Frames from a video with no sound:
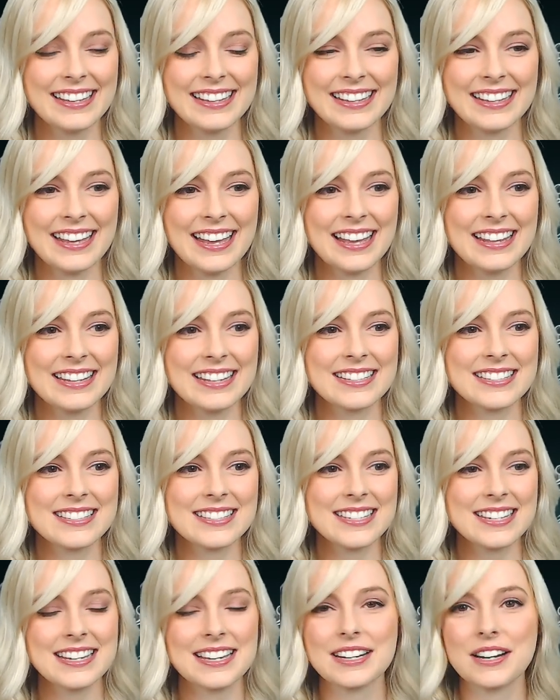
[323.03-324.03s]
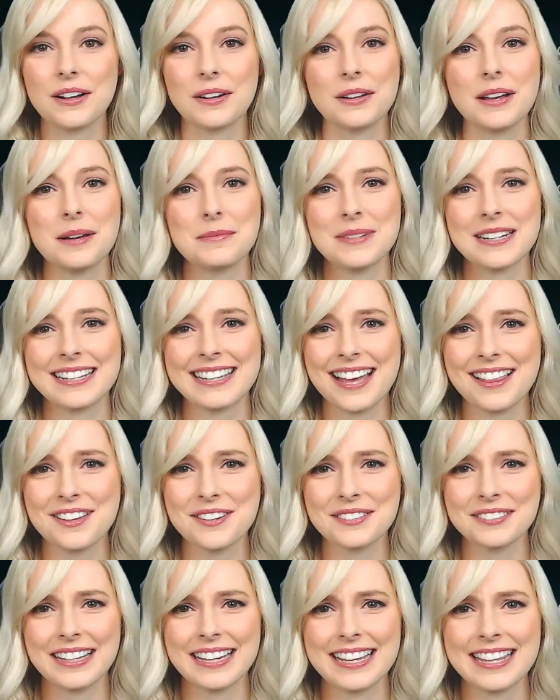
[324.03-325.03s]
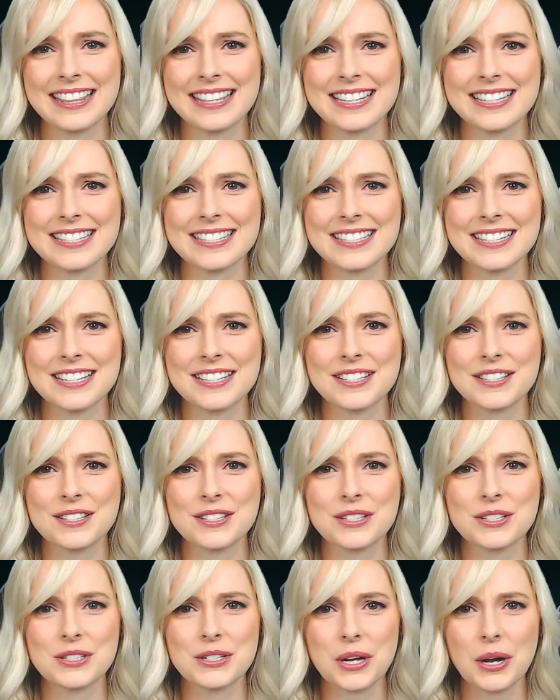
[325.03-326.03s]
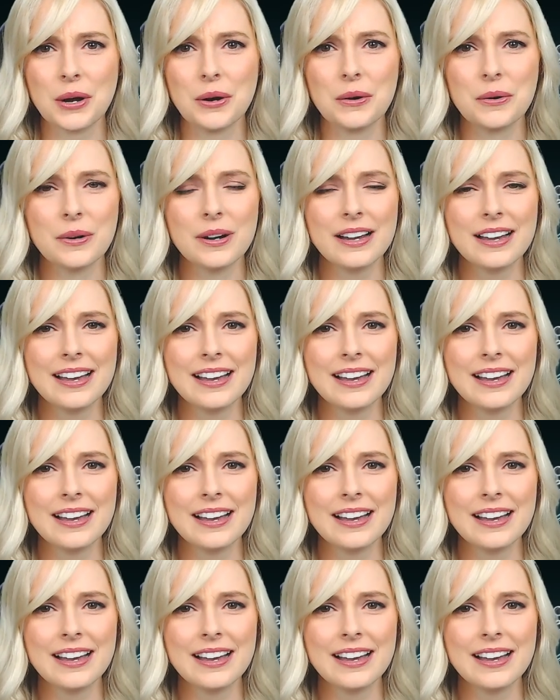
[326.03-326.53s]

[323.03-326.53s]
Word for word: then seeing it all come together like this is so